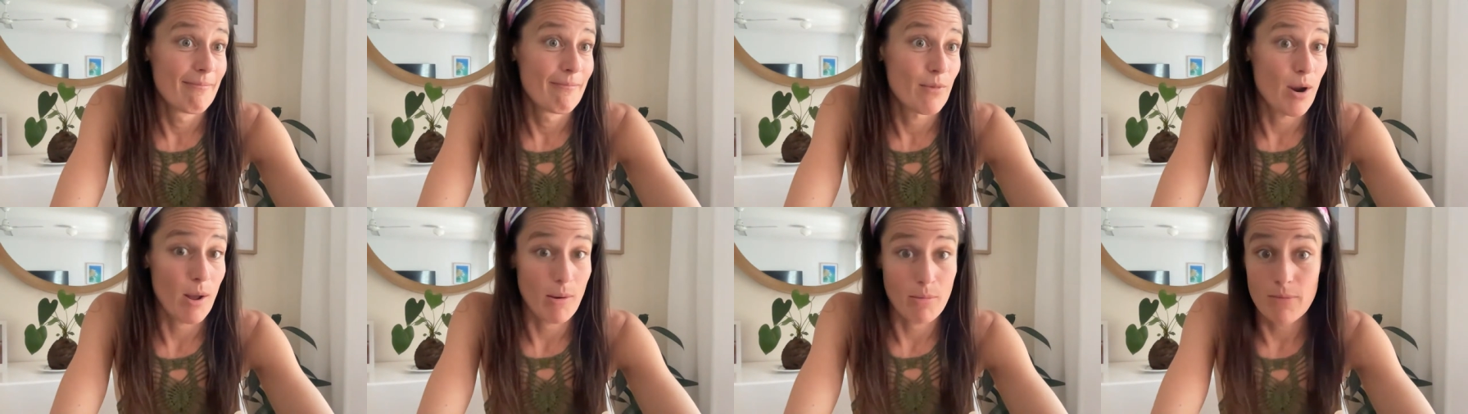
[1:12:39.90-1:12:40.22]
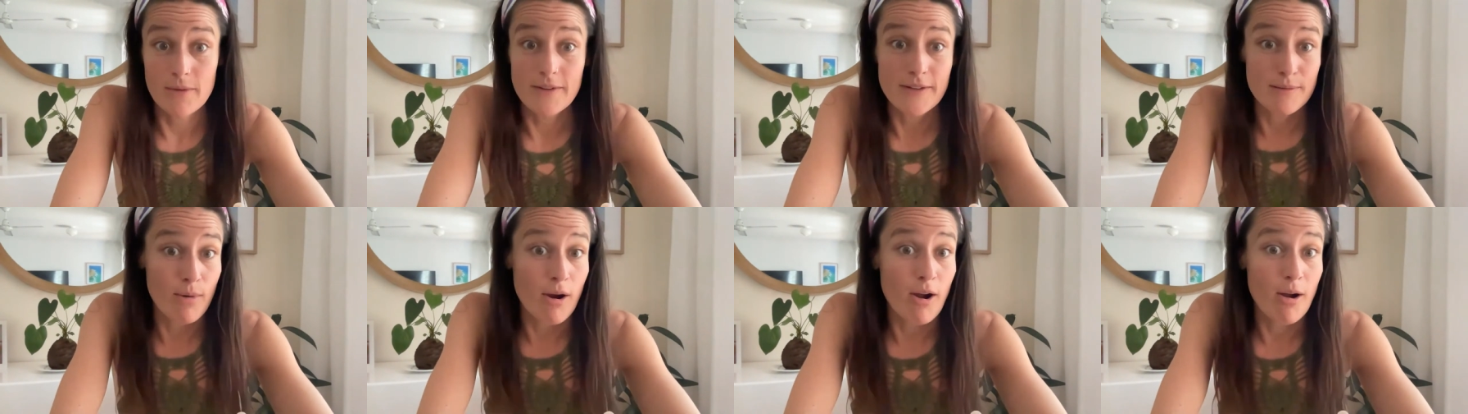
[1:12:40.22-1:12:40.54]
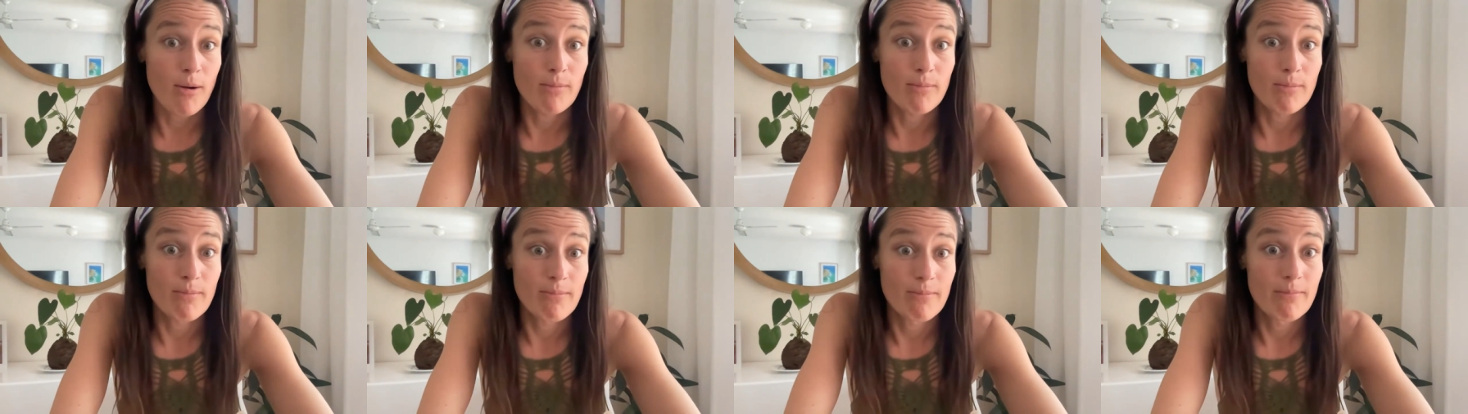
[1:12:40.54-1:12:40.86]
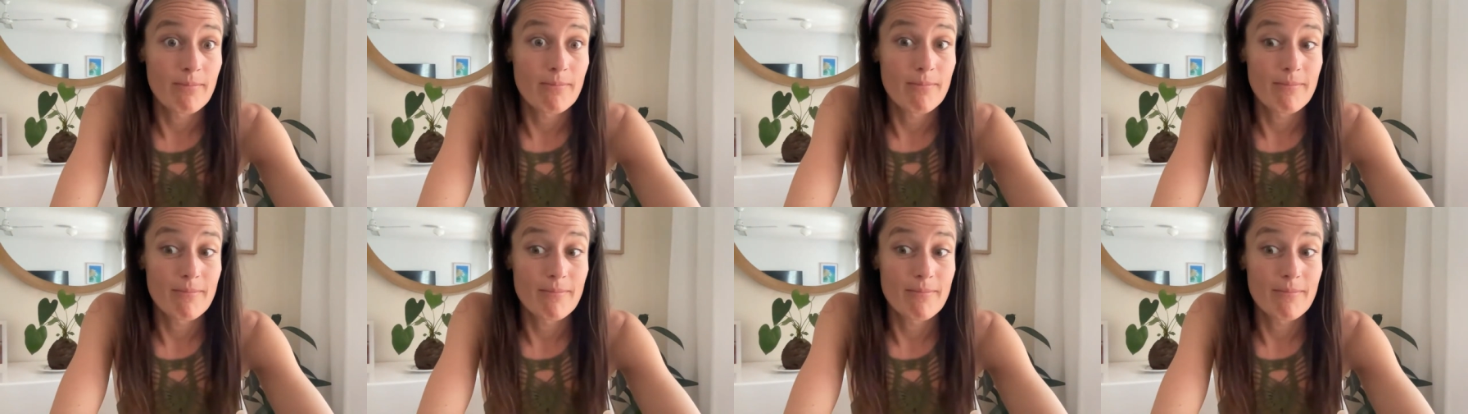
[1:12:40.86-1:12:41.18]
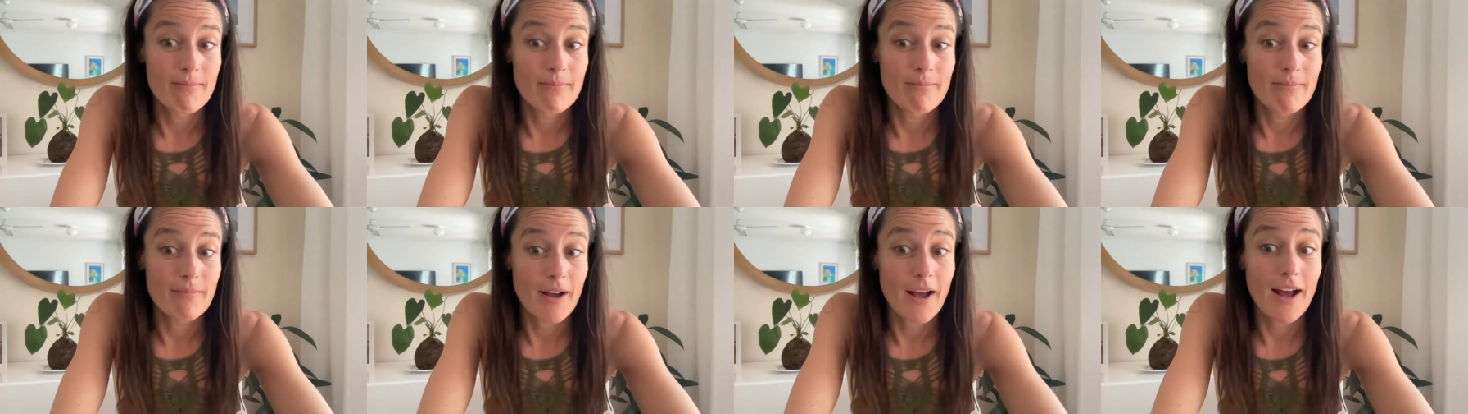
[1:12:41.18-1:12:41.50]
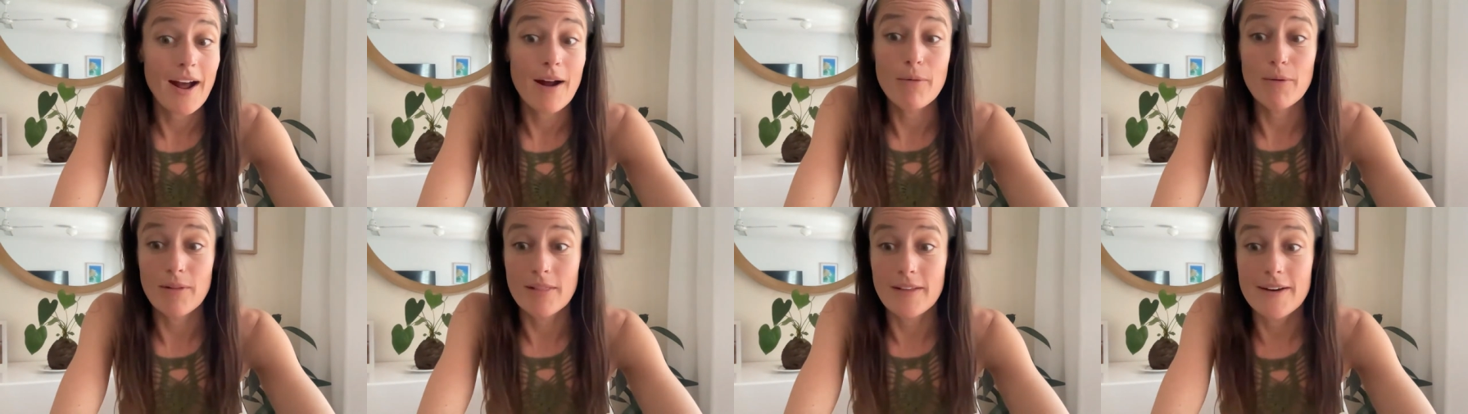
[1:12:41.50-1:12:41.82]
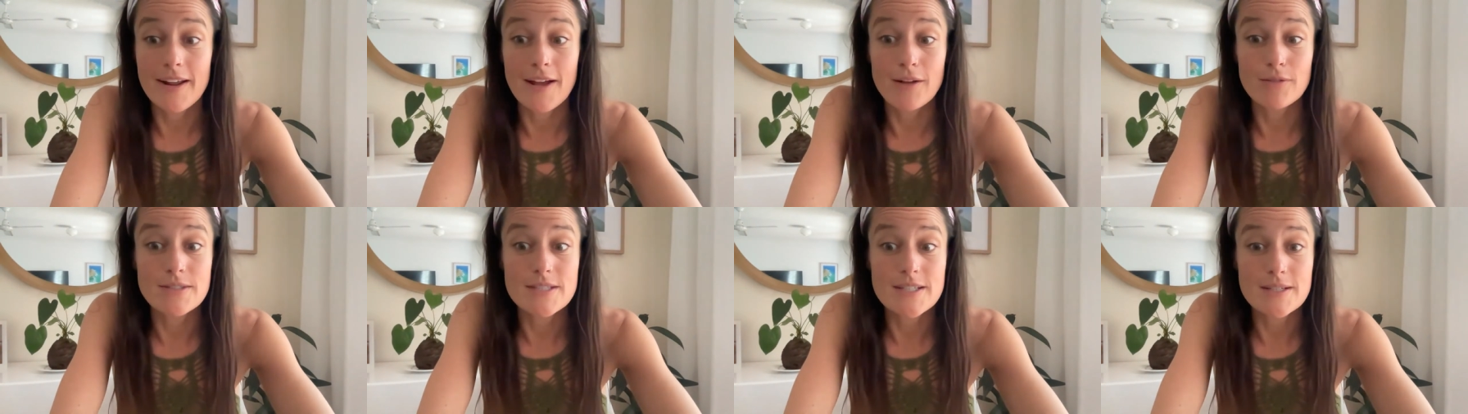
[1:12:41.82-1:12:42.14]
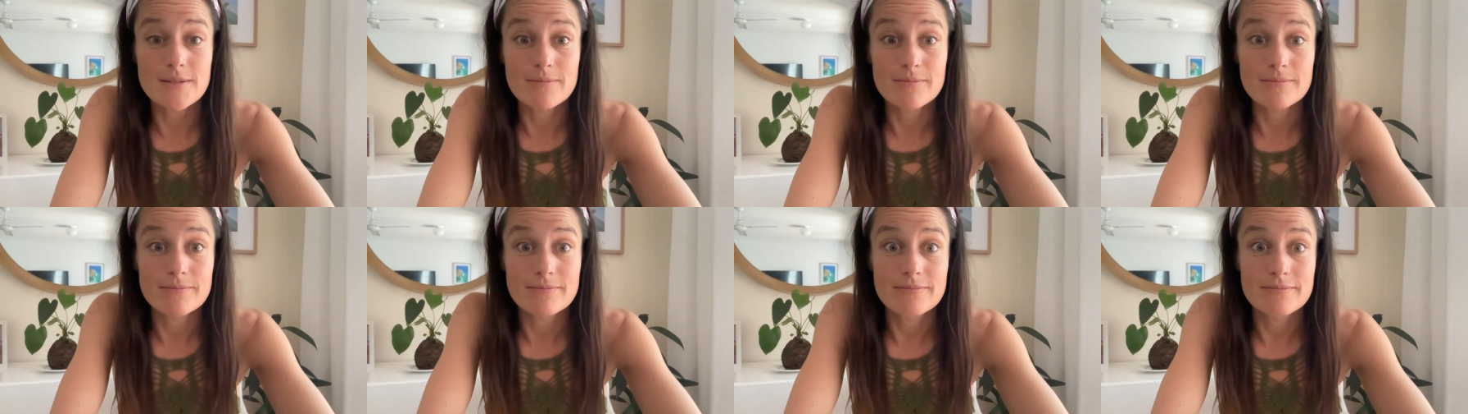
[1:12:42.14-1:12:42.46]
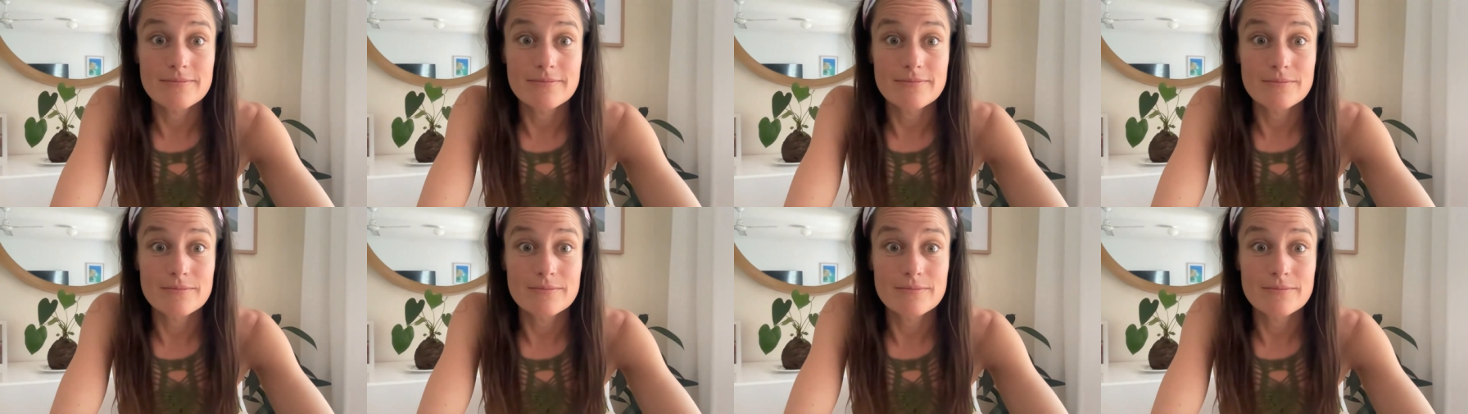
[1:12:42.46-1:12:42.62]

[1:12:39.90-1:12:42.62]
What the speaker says: Probably tomorrow. I will announce it